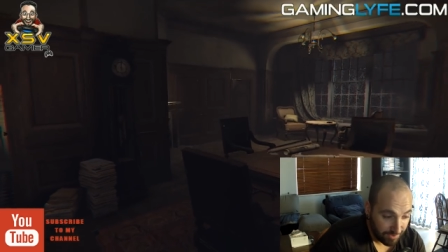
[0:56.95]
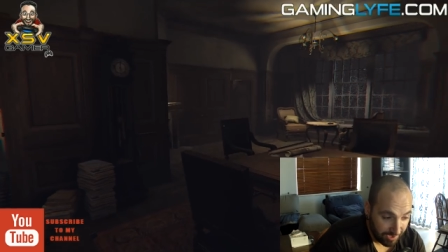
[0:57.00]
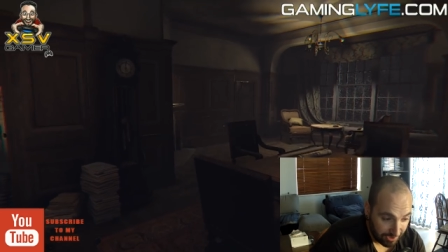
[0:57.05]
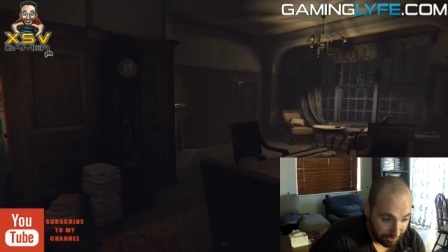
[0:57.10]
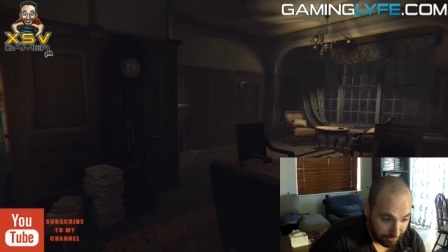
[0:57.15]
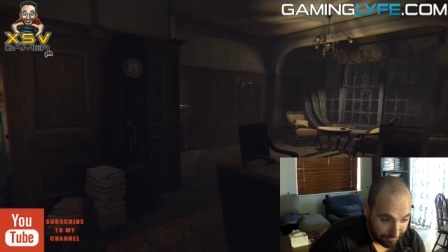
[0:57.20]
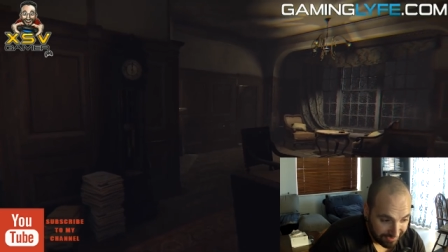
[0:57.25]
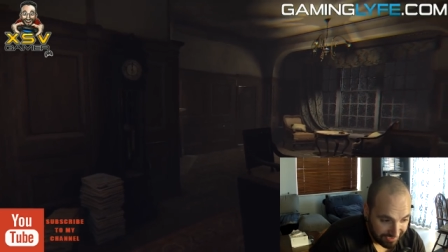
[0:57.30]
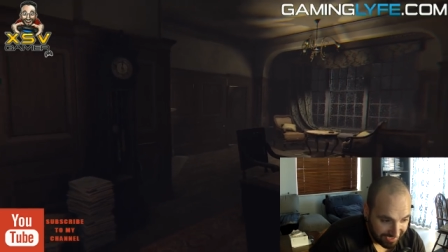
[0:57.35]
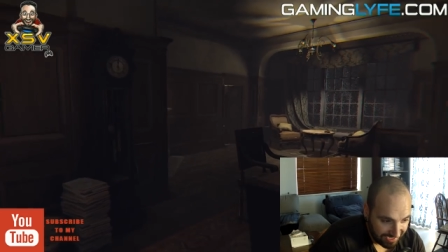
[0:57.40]

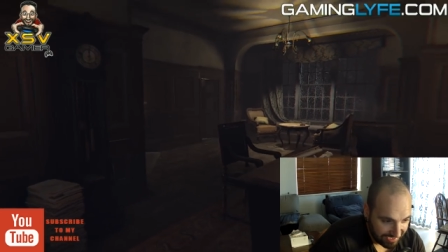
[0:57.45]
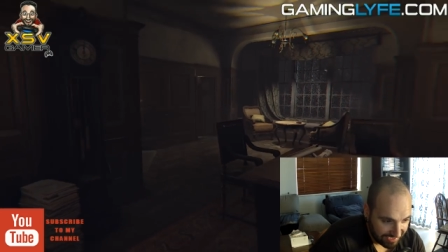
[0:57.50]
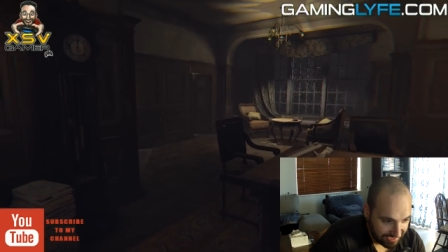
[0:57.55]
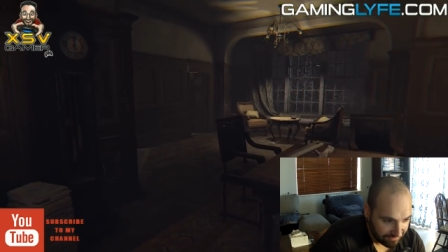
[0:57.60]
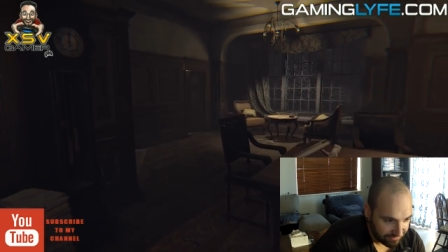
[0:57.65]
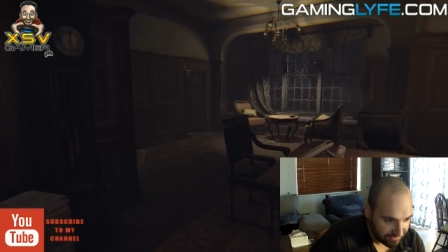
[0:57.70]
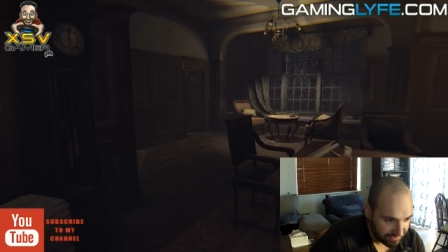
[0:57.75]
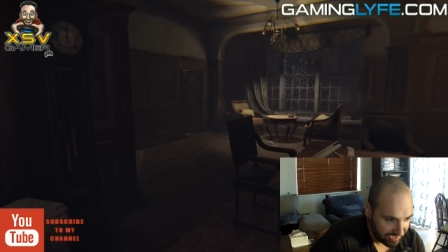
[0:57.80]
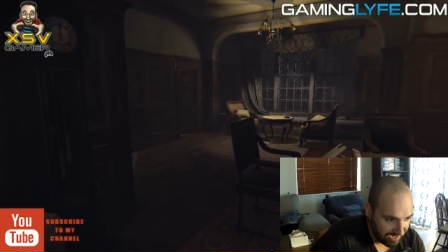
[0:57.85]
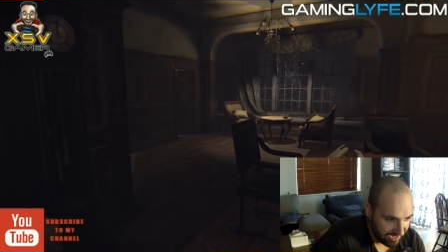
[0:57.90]
And on the
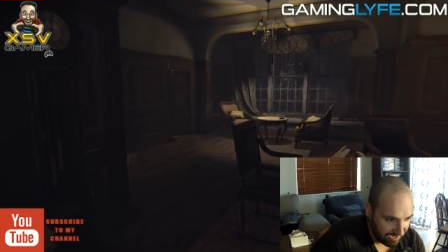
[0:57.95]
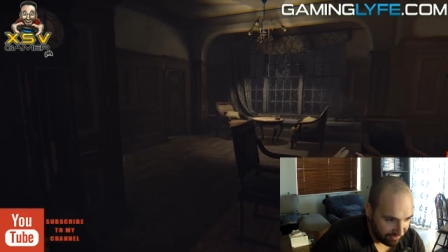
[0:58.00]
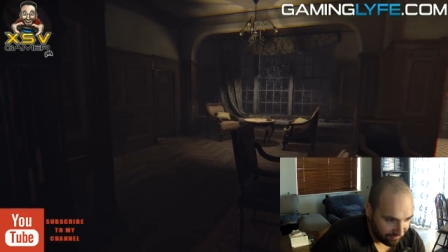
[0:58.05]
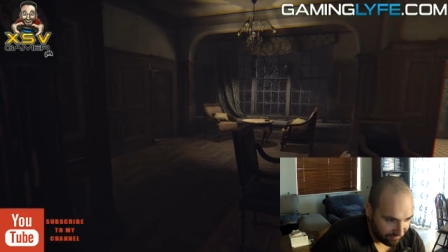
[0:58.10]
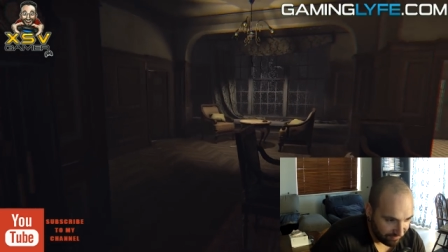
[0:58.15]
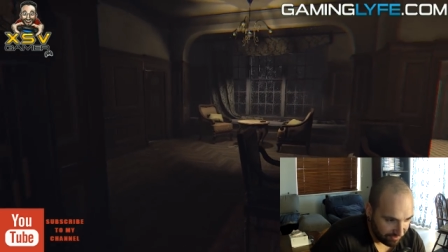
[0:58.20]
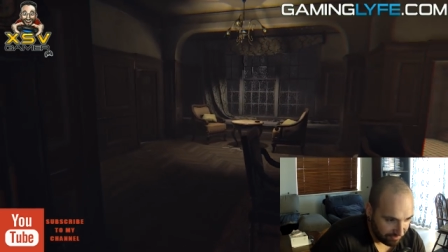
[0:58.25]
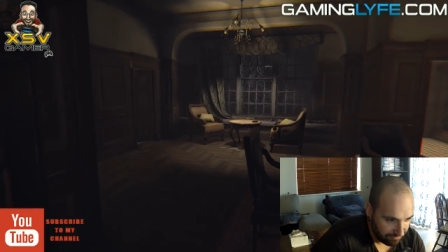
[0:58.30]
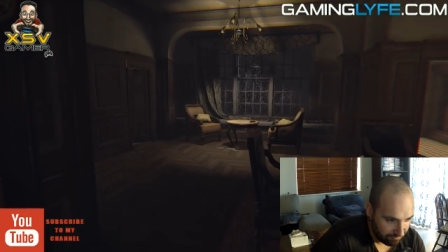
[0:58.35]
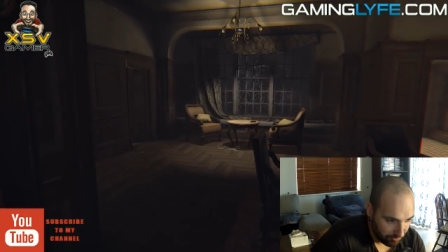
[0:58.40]
negatives, they
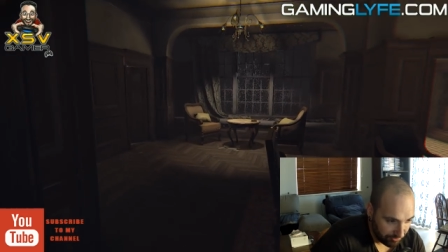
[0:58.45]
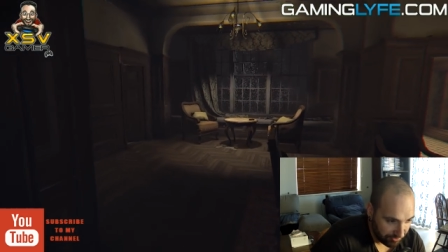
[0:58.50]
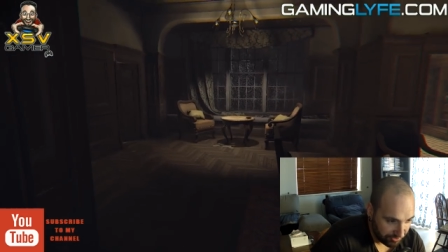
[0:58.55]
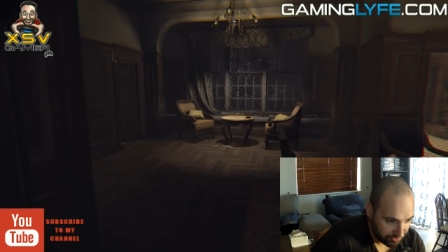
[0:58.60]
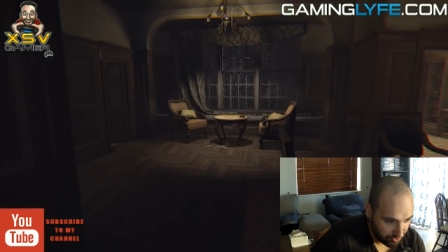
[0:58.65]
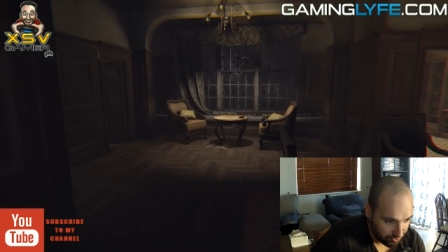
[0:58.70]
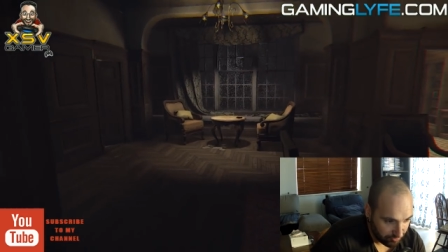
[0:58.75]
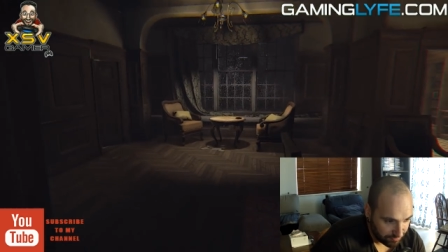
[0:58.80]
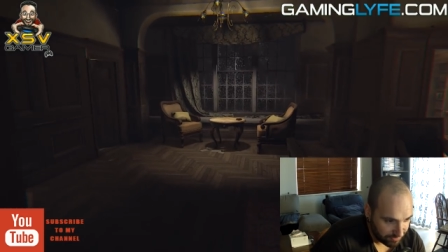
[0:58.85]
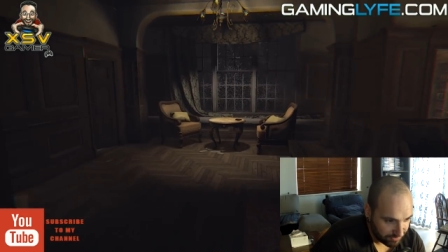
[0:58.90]
have uh, boring
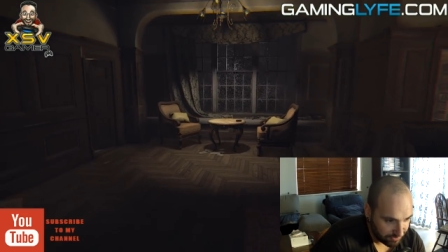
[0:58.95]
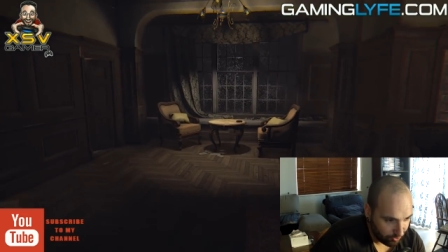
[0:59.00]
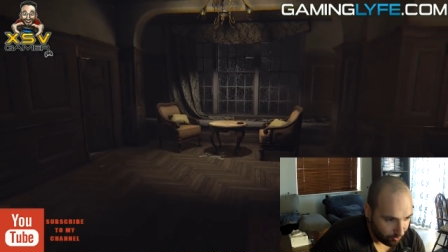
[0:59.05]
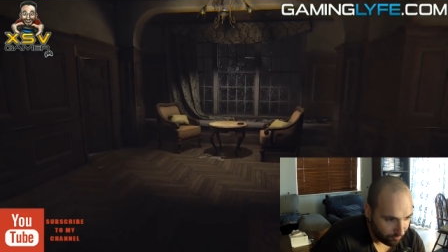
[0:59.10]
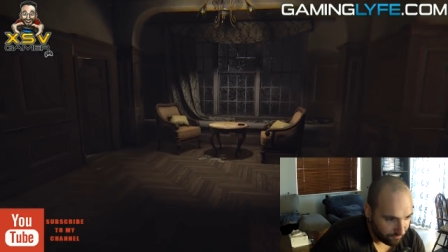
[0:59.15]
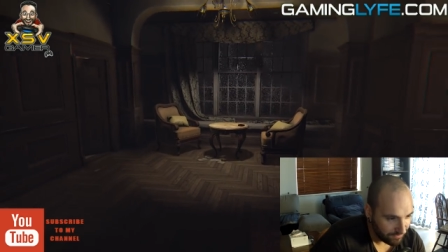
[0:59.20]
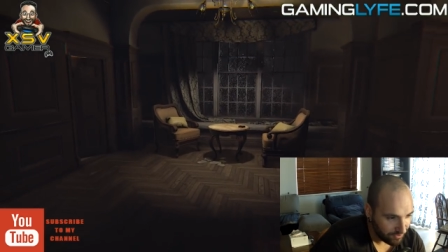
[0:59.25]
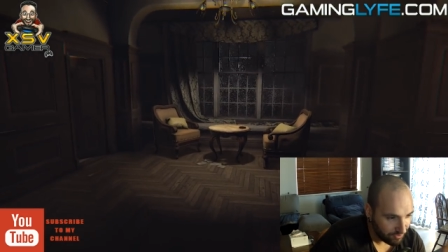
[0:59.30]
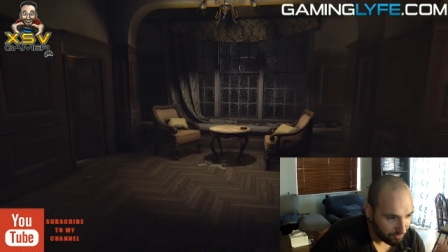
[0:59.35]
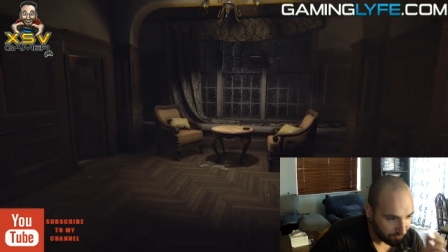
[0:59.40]
tropes,
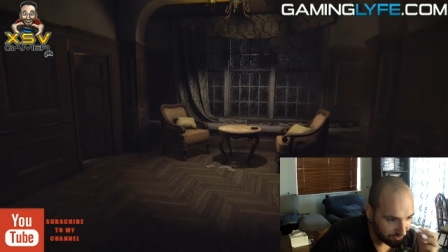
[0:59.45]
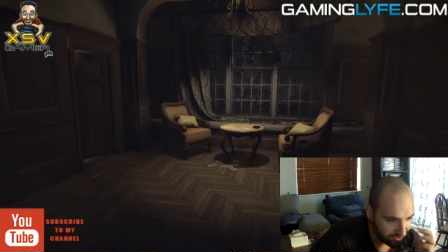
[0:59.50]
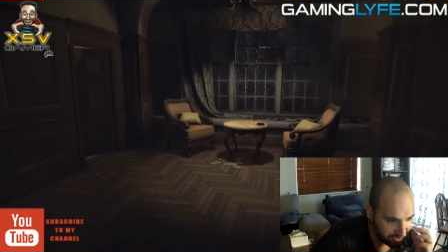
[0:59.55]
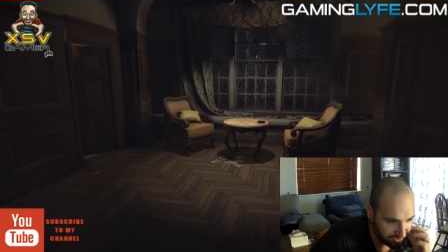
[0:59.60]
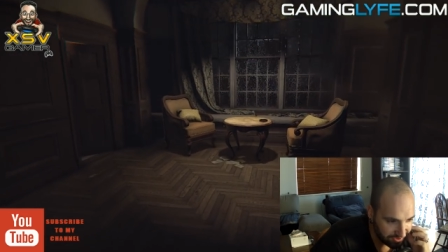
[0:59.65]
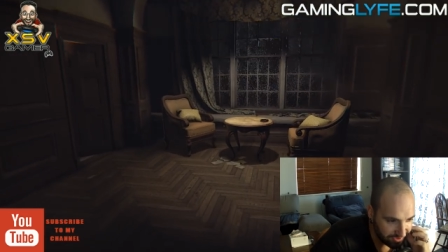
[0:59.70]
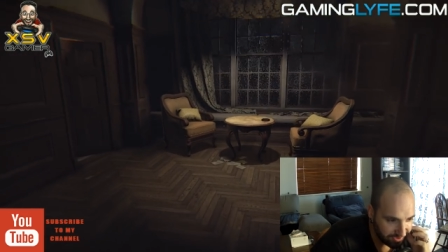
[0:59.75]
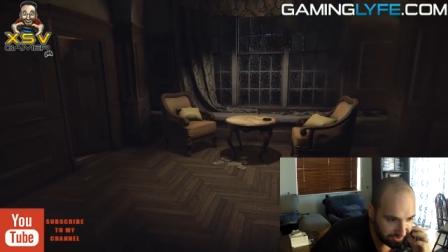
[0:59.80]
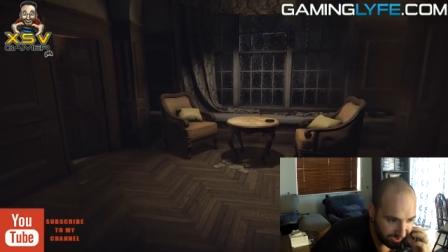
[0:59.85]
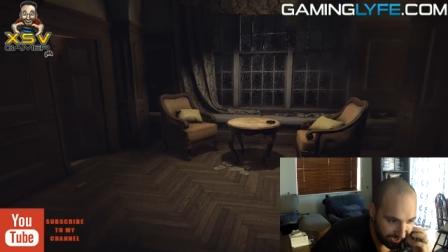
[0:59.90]

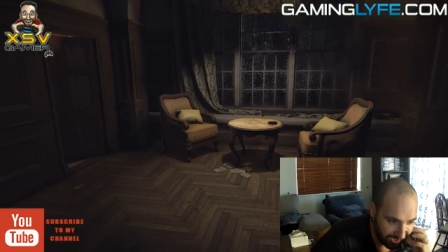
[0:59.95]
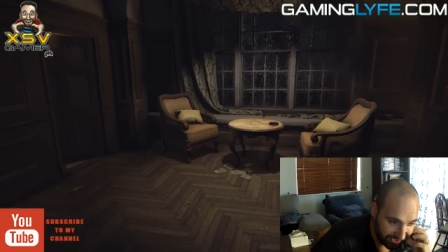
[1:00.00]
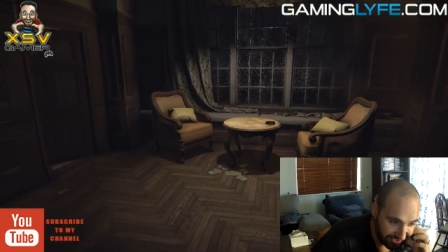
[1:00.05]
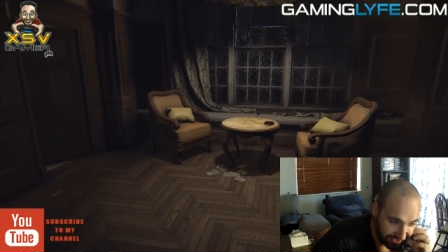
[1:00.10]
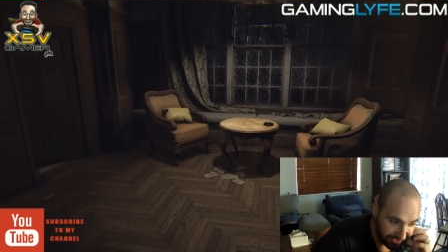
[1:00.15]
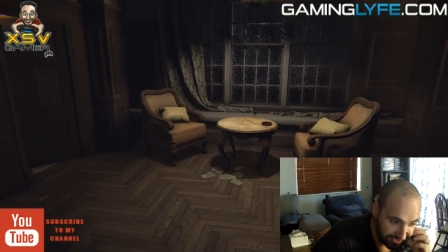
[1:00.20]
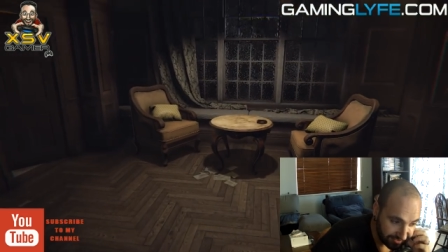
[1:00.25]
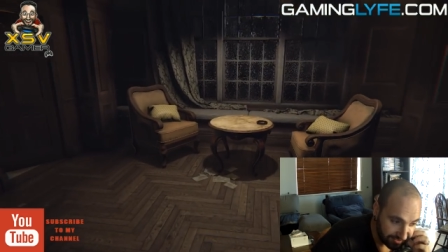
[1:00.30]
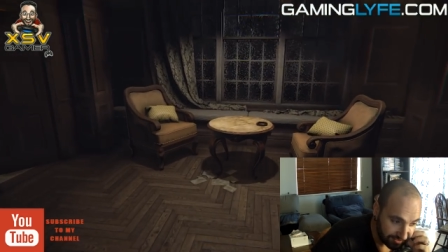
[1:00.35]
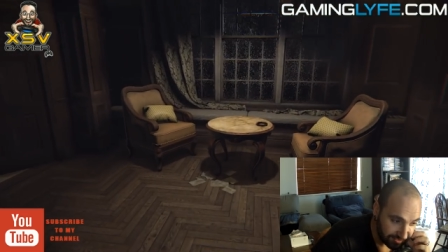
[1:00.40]
overused
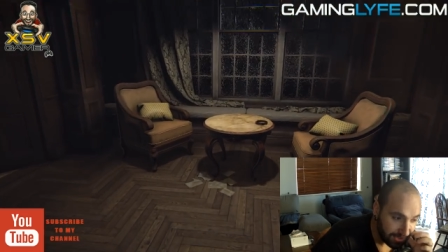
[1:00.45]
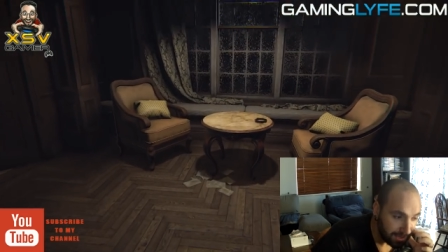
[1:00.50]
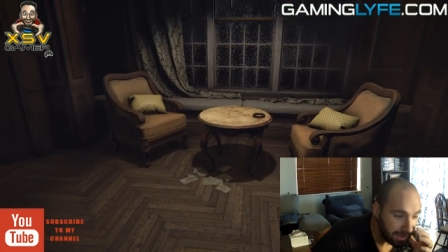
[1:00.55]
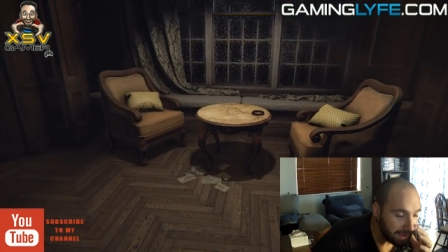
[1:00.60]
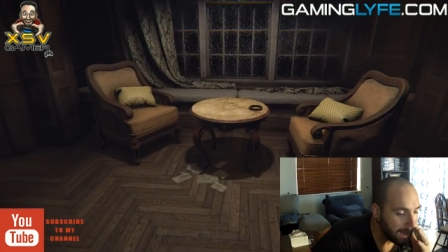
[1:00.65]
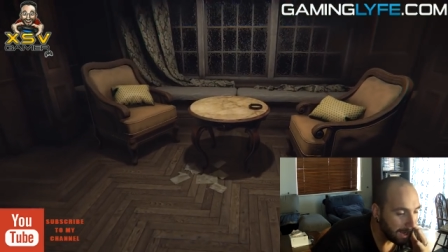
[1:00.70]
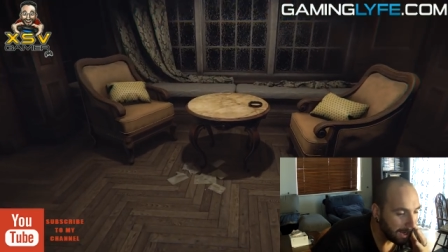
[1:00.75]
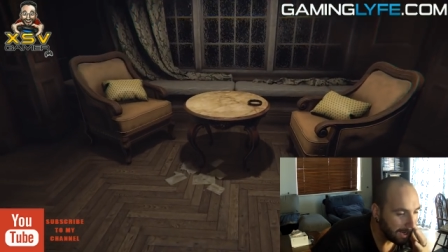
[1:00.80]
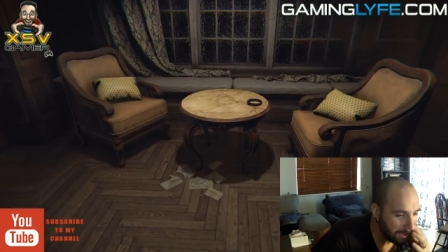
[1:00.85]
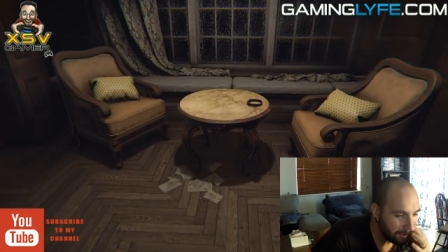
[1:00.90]
ideas.
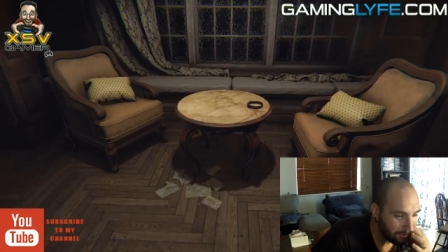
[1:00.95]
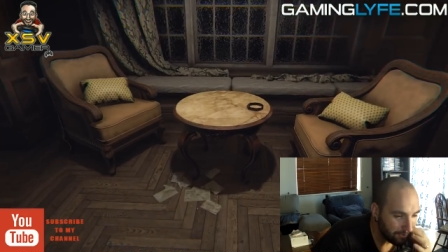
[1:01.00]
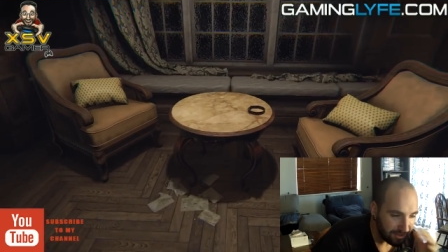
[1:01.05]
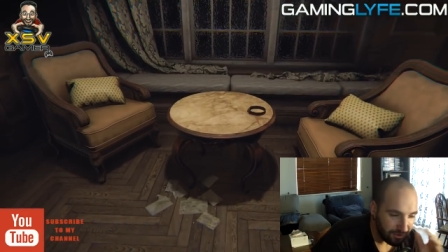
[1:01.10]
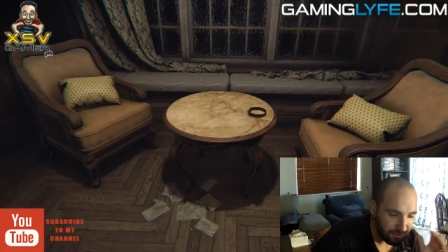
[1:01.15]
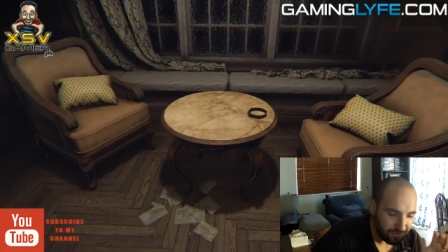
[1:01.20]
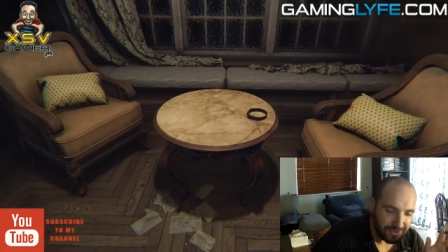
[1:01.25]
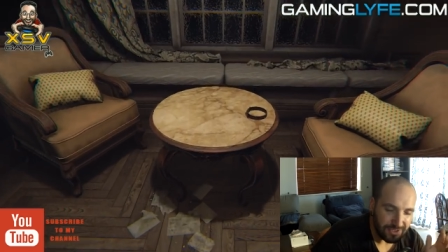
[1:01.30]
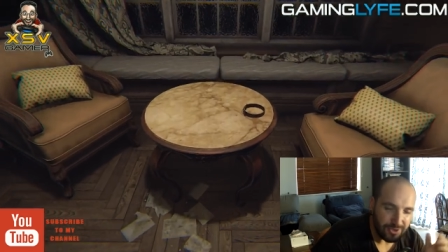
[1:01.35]
I agree on